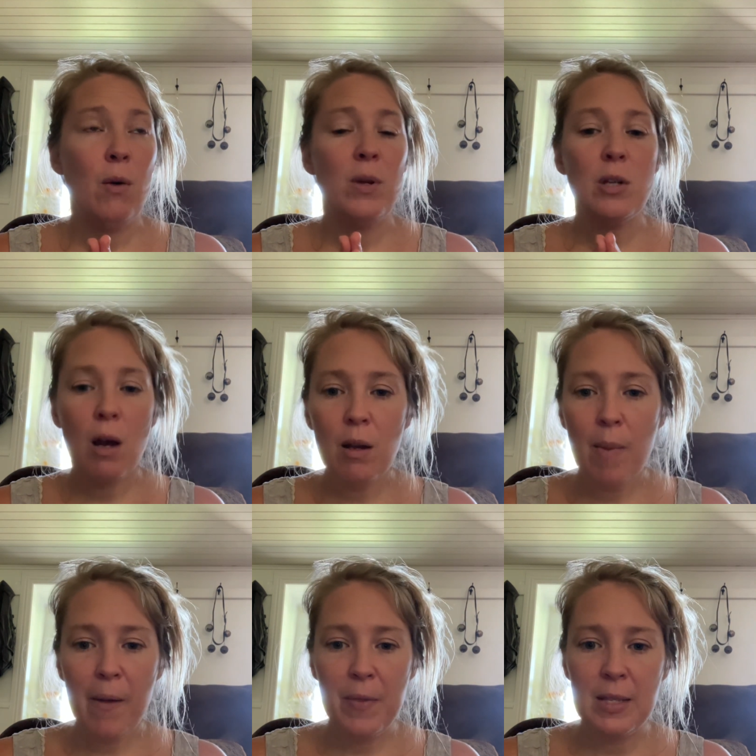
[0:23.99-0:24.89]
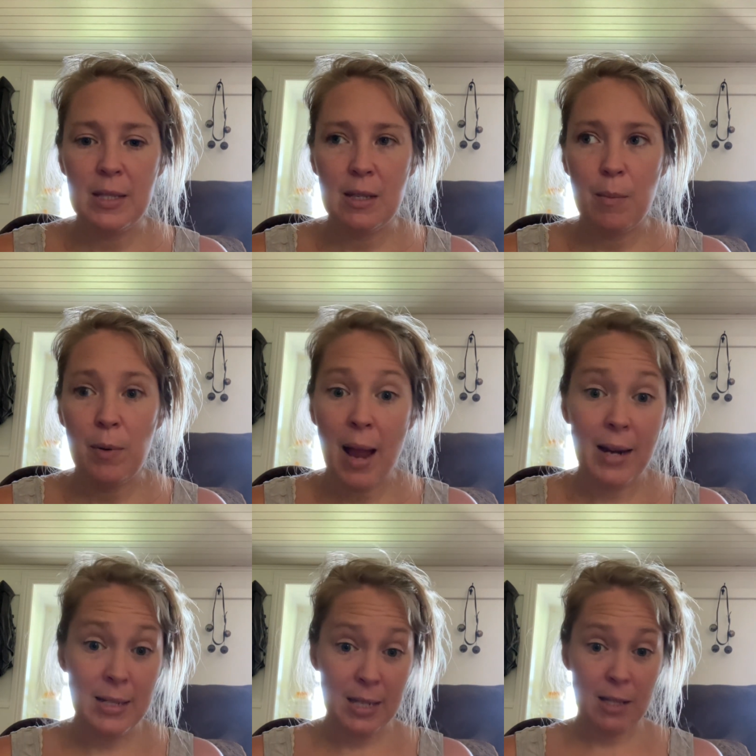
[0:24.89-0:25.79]
We talk about this
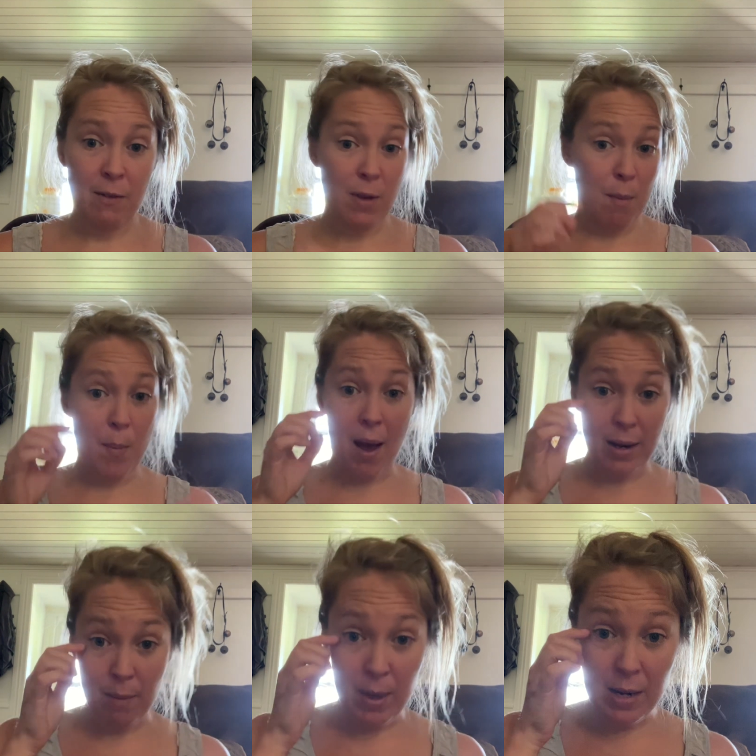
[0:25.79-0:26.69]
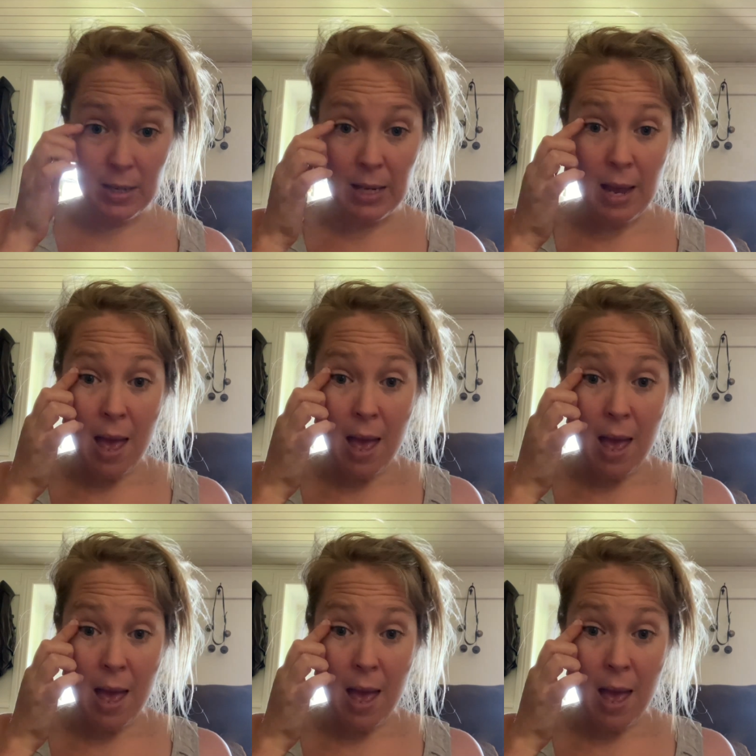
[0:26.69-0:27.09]
practice of embodiment,